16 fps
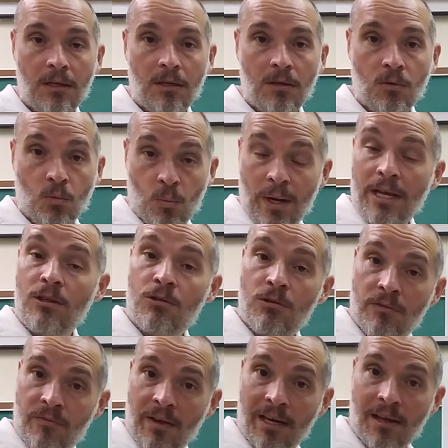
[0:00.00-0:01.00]
Oui, tu
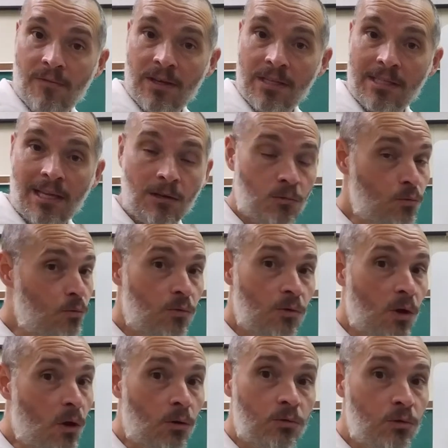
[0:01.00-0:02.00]
fais la vaisselle? Ou
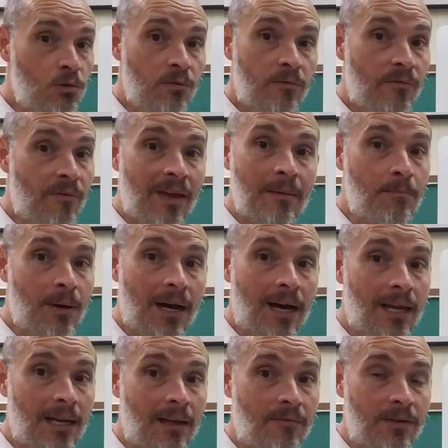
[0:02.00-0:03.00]
non, tu ne fais pas
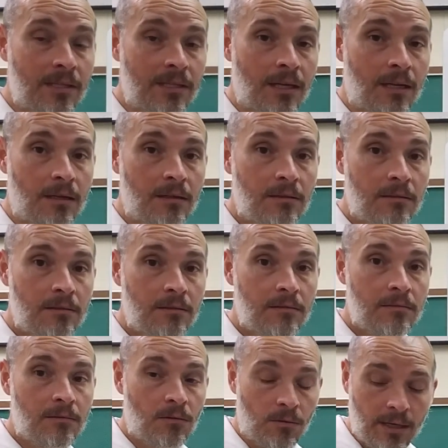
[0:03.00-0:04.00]
la vaisselle?
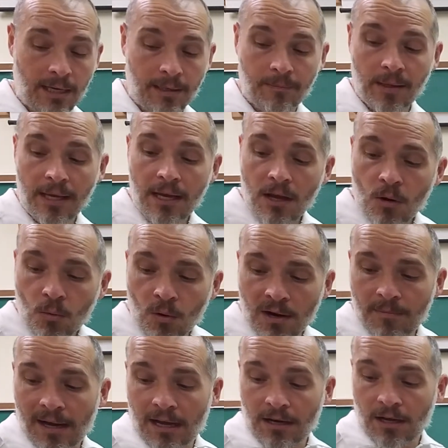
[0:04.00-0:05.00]
Okay. What
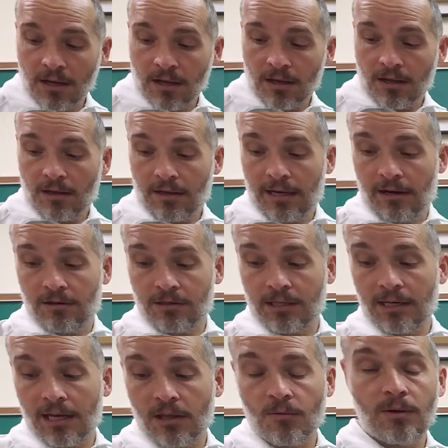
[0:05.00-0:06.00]
about, here's
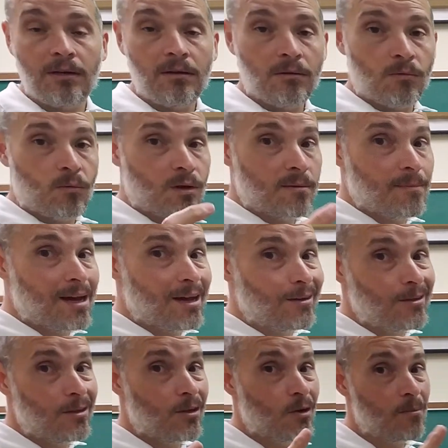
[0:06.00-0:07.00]
another one. What
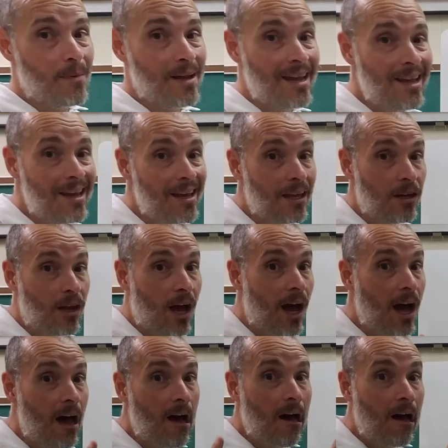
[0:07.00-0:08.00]
about your bed?
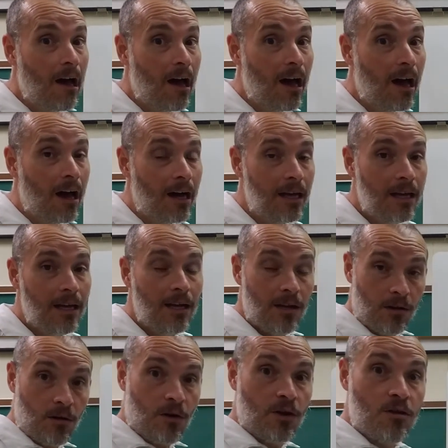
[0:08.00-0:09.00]
Ah,
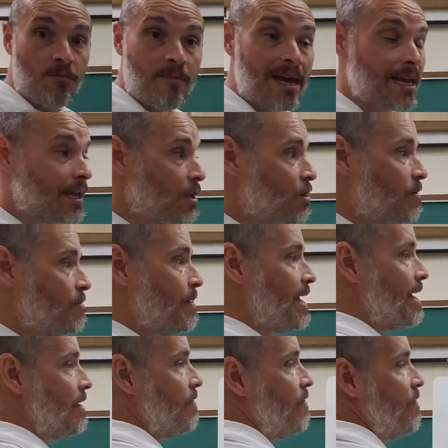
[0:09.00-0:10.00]
are you making your bed?